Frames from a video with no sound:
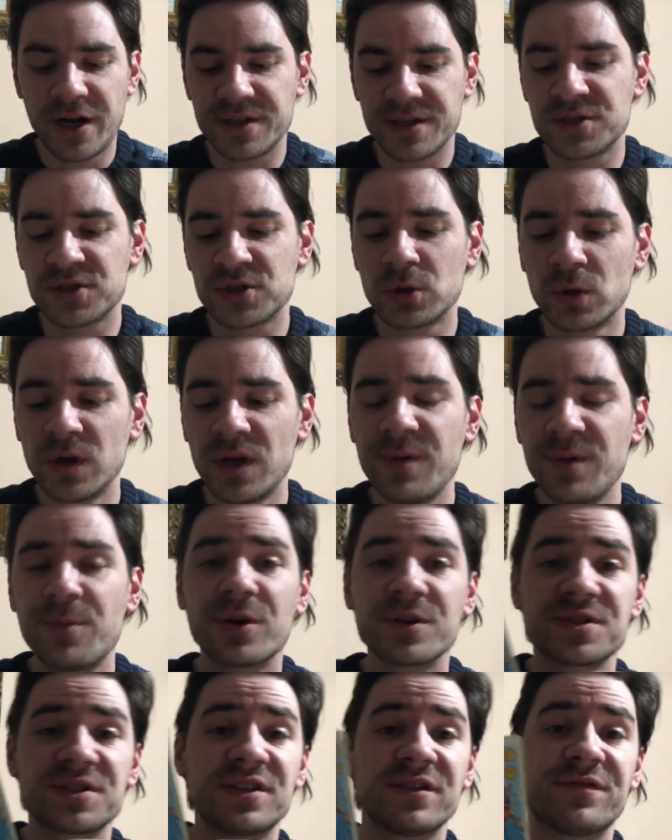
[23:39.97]
so
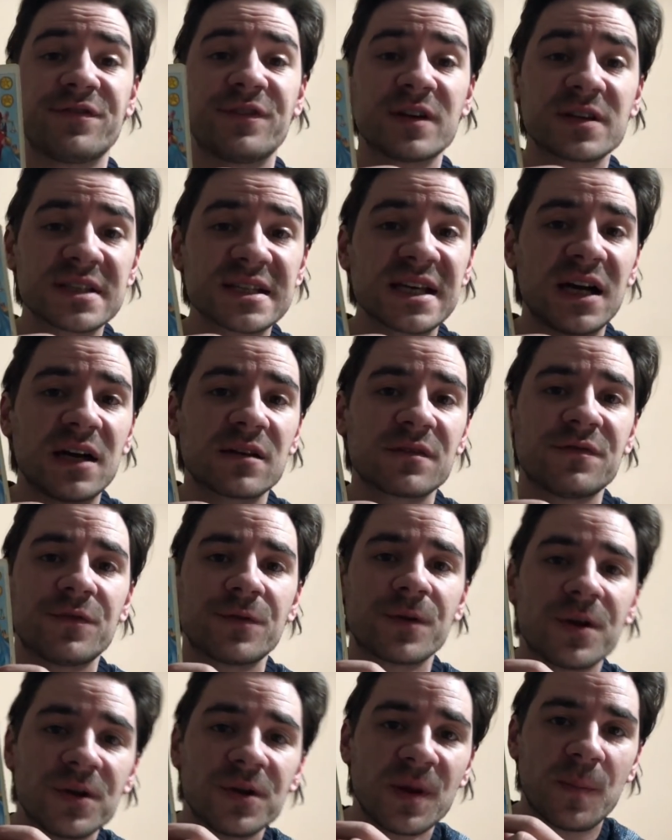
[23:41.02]
Liberals, the first card for
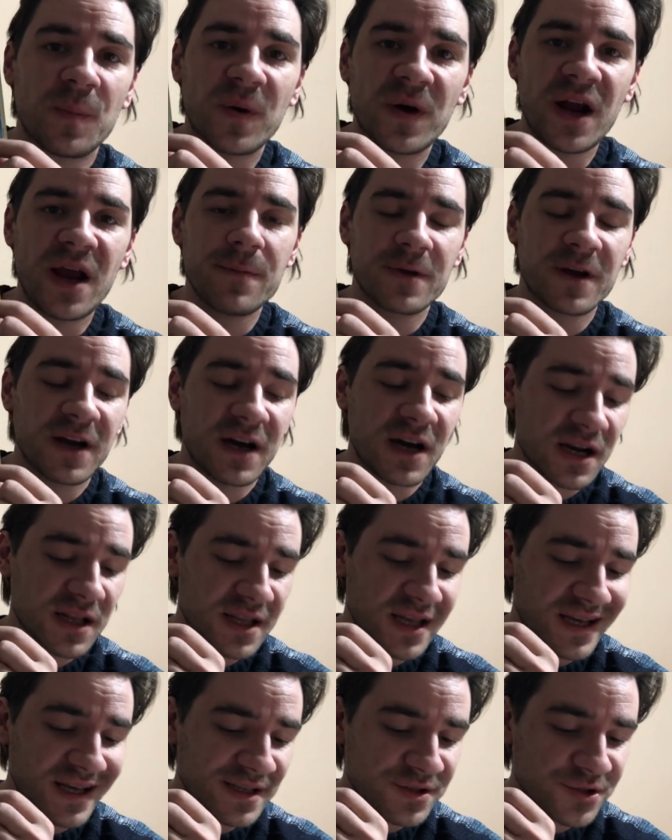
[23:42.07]
you, the prime card,
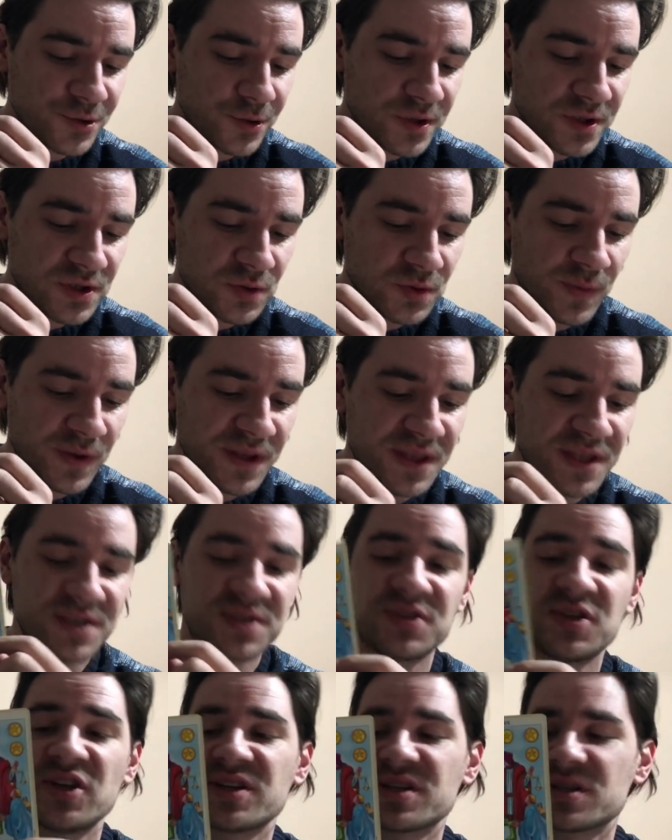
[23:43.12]
that is going to be the
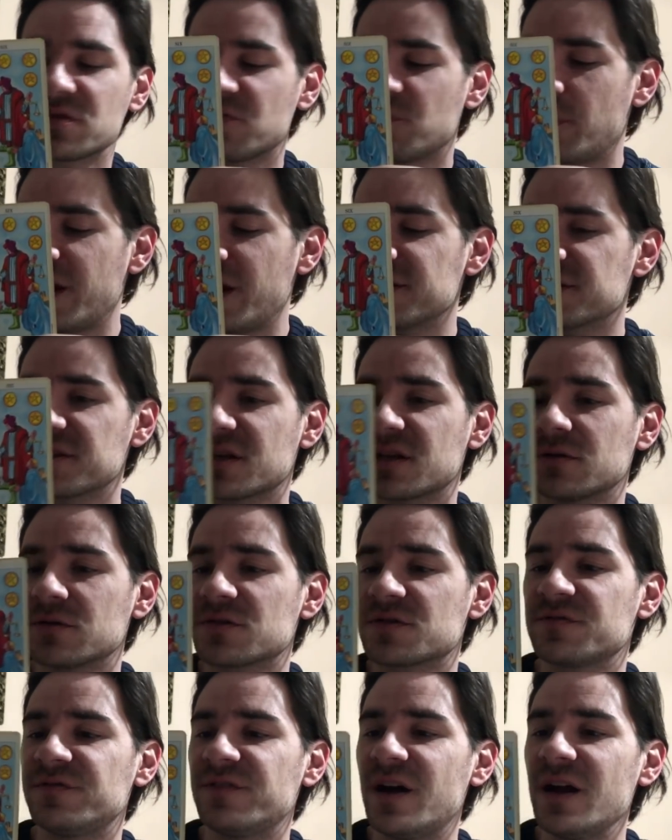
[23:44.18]
Six of
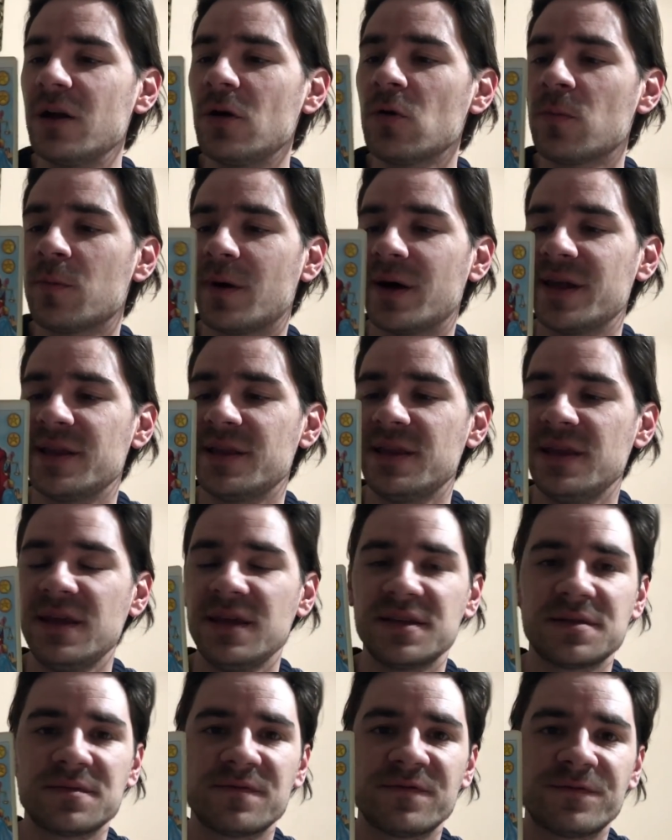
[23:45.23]
Pentacles, followed by
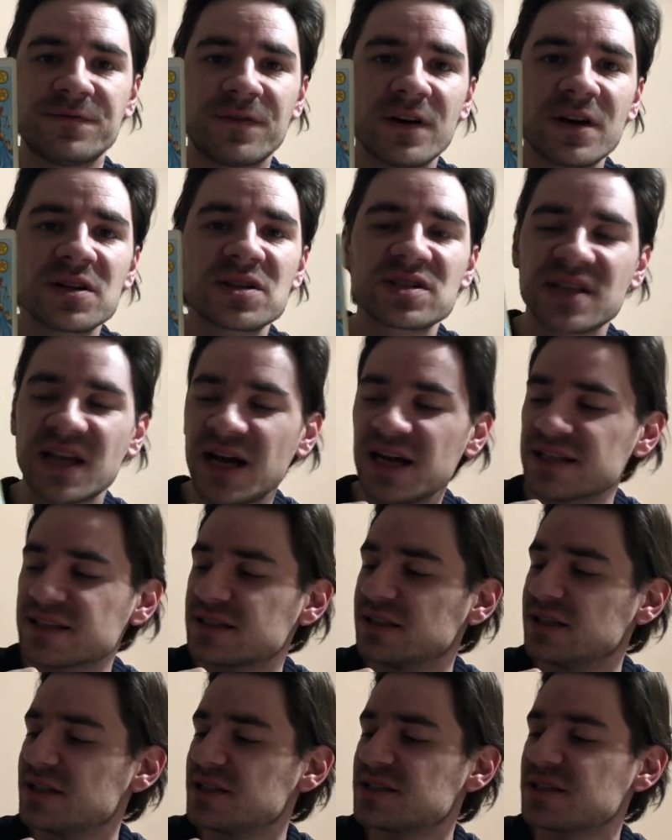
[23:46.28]
this first
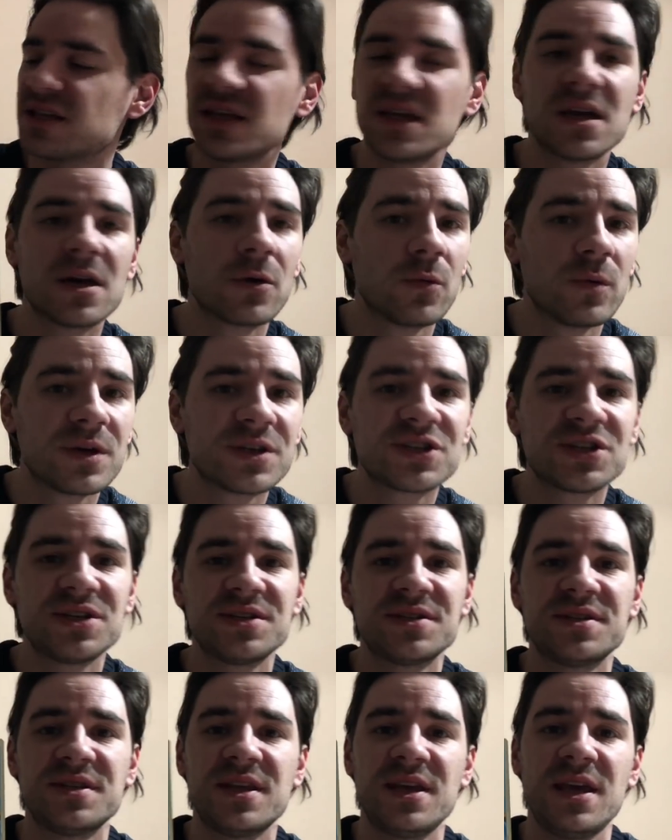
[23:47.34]
catalyst here, which
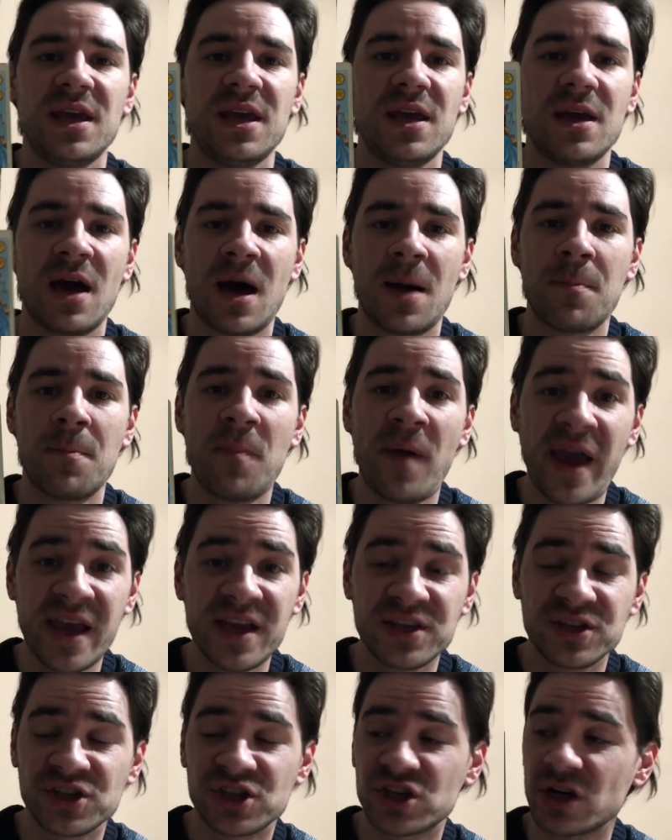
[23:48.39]
is the uh,
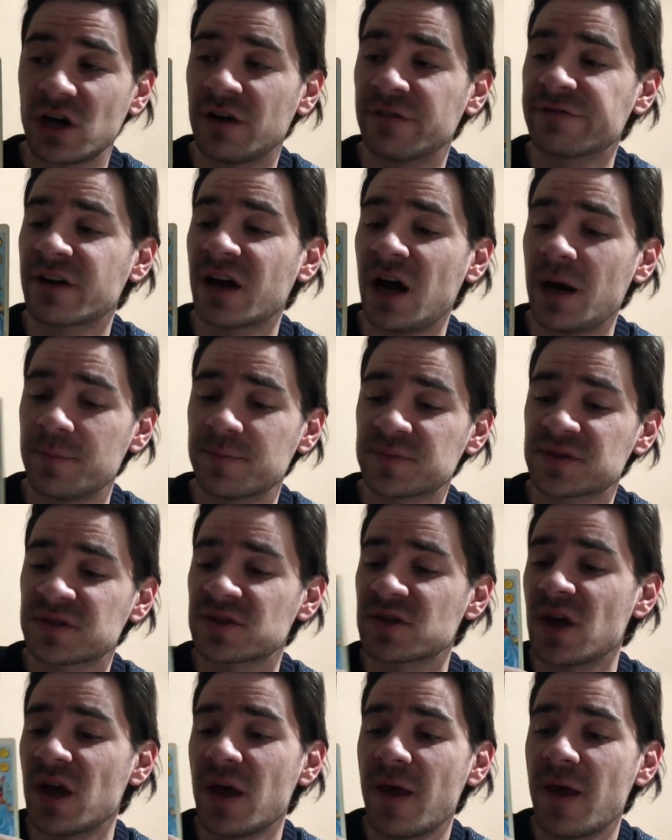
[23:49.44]
Page of Cups.